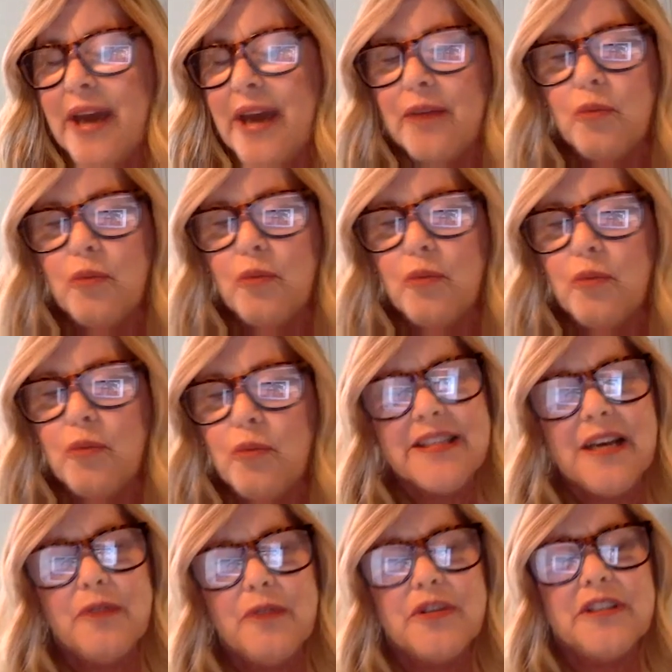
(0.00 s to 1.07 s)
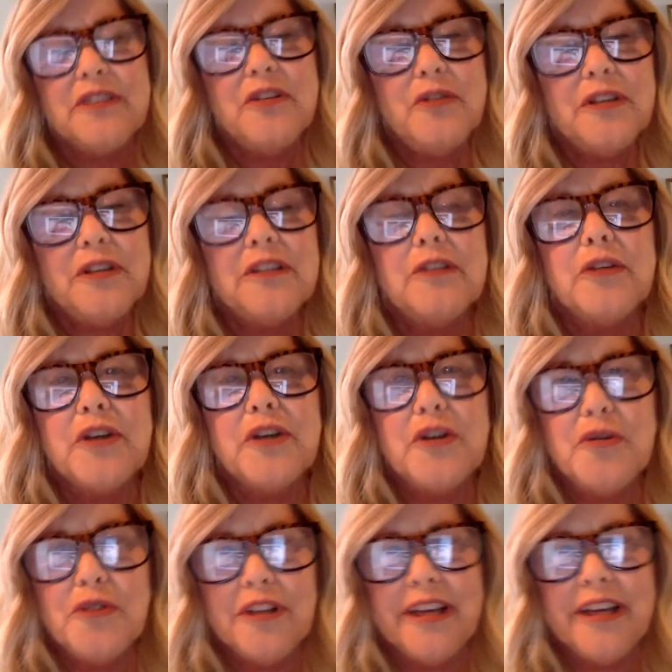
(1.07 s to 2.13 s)
And as I was doing a little
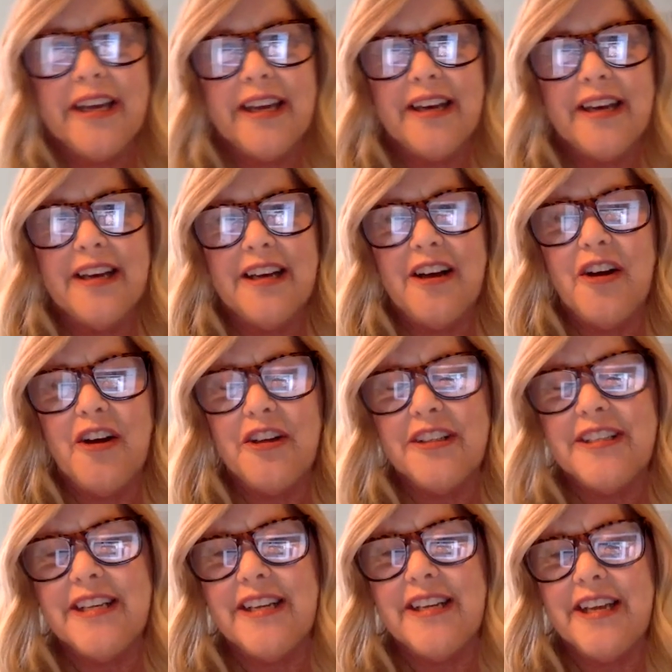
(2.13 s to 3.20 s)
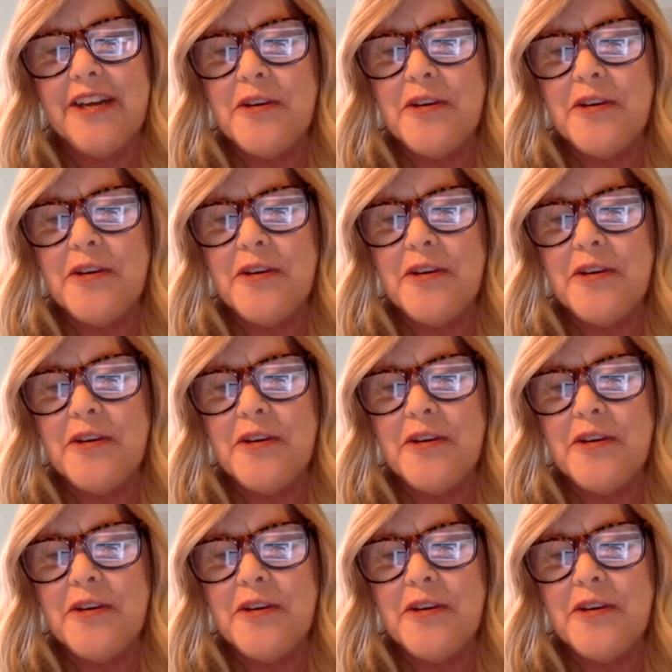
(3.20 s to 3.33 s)
Googling uh, on Denny,